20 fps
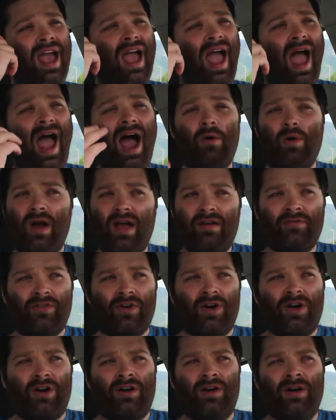
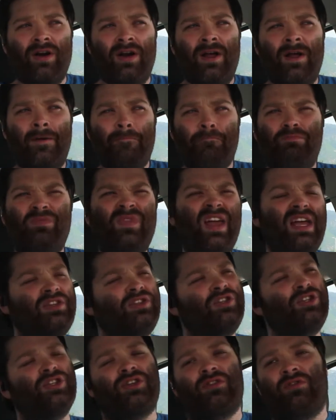However,
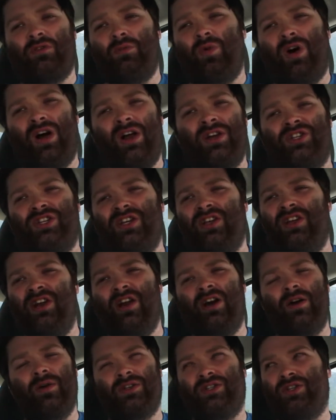that's just from watching, you
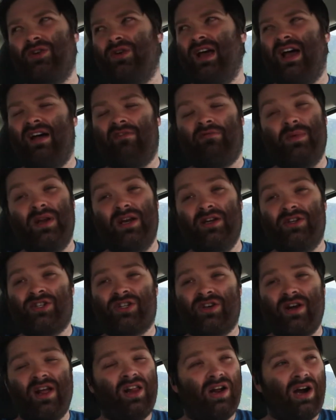know, a 2.5 minute
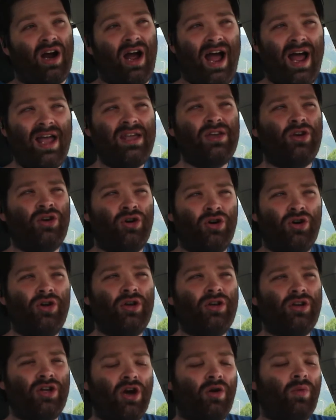trailer. I
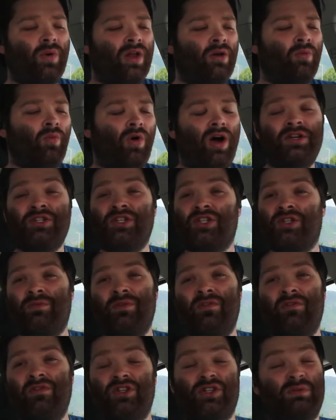could go in and watch this
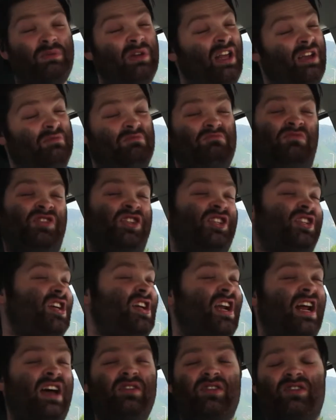movie and just be like,
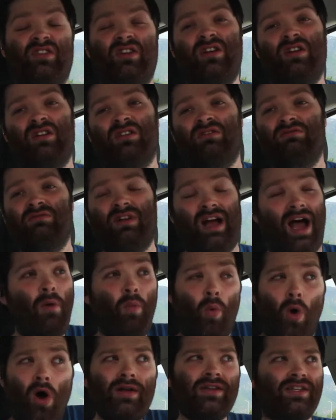shit, I was wrong. I
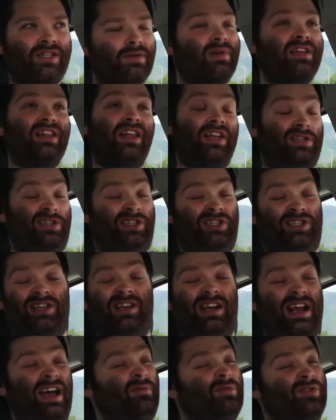want to be like,
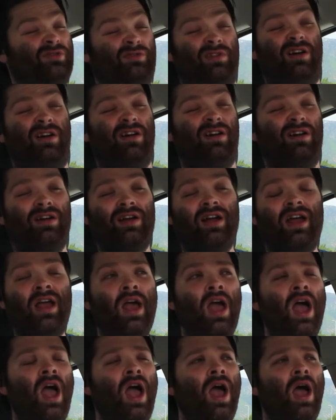shit, I was wrong.
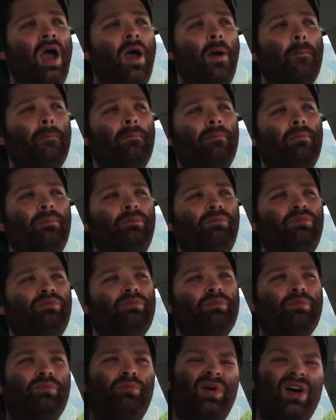
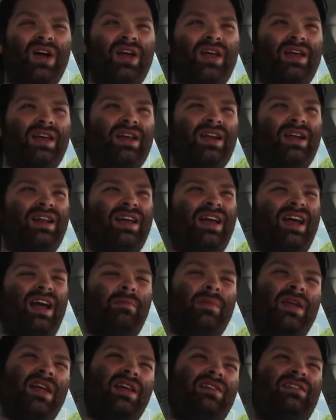But,
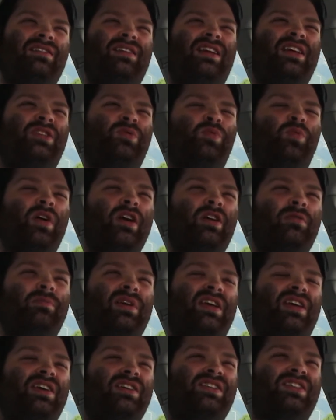I mean, it's weird
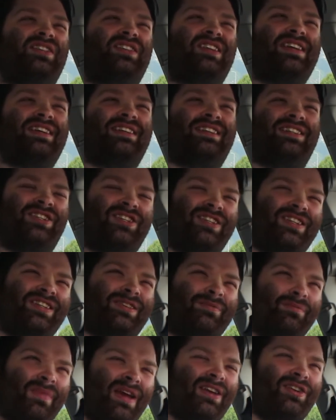because it's like,
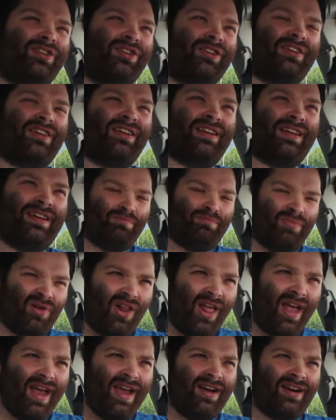she's a major
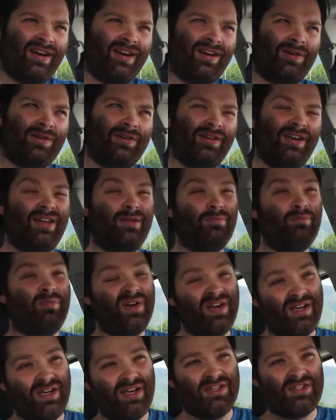player,
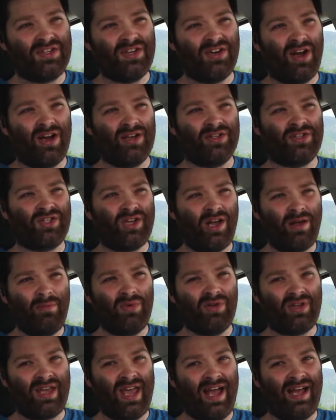but it is an
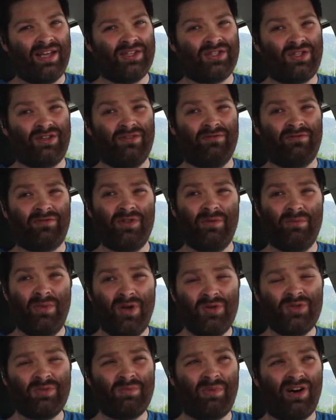ensemble cast, and for the
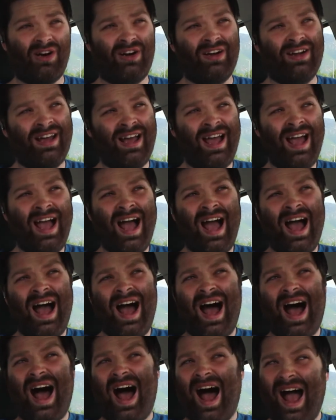most part,
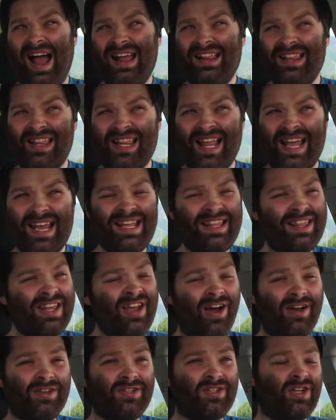I like
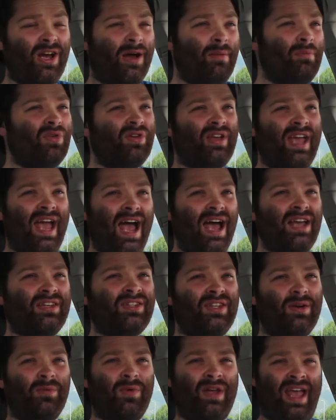the ensemble
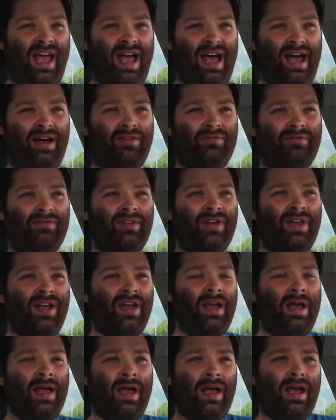cast that we have.
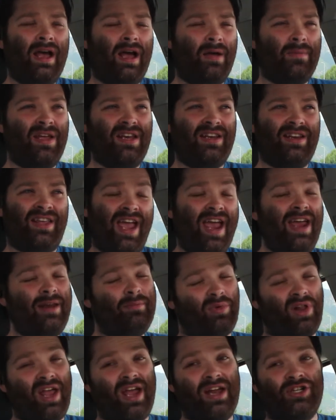I mean,
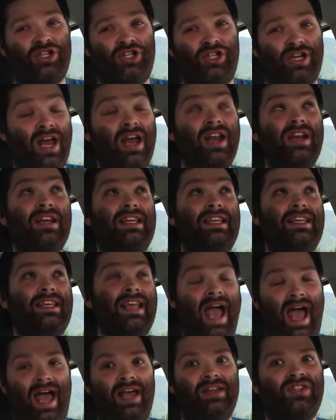Cate Blanchett,
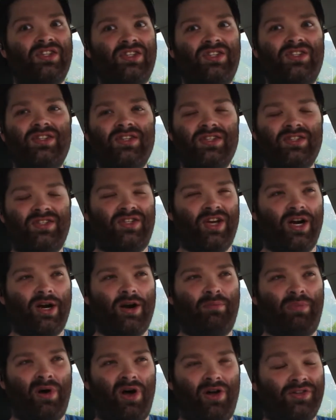yes.
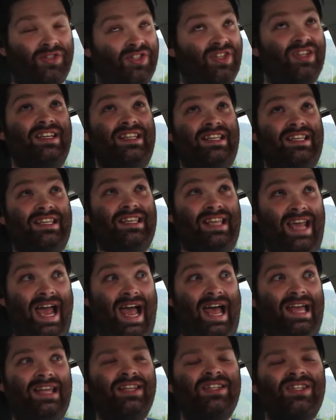Sarah Paulson,
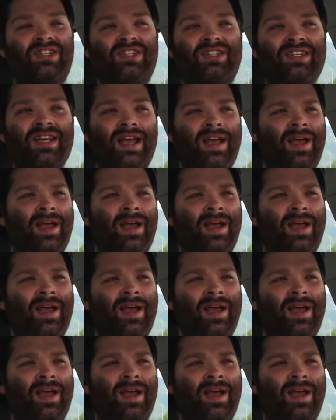yes.